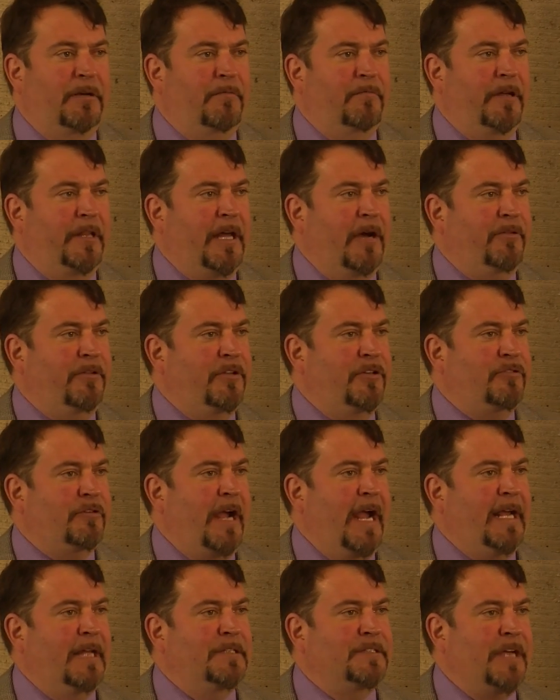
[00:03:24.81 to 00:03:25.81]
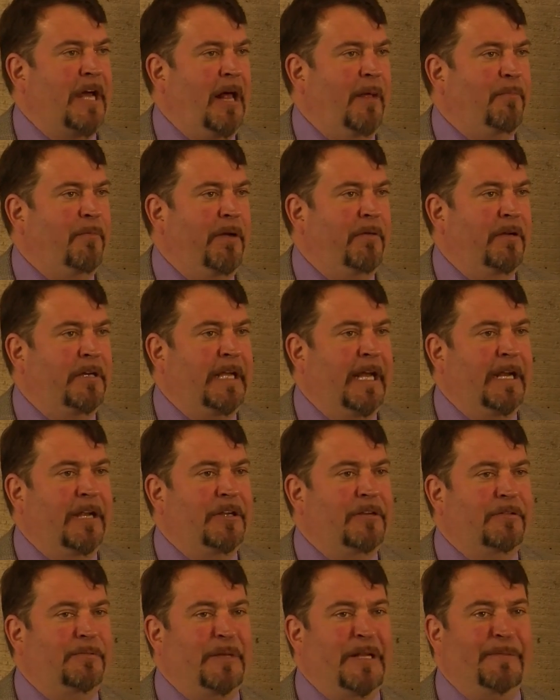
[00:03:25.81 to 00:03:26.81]
and without the dragon's help, we would get
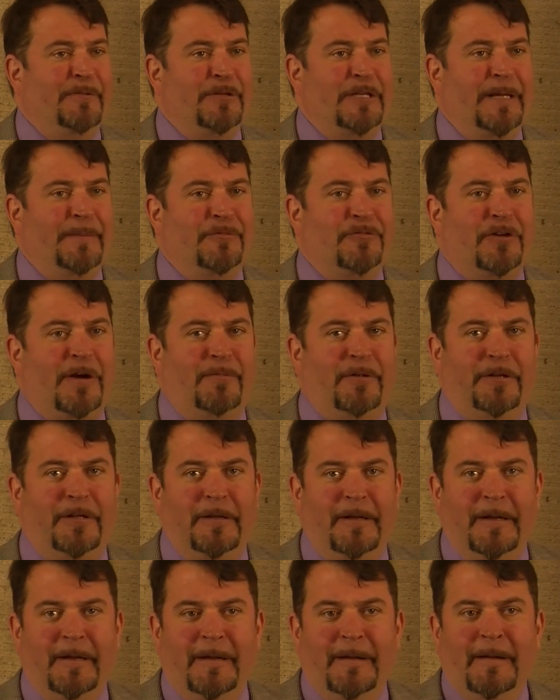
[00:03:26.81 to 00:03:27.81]
into deep, deep trouble.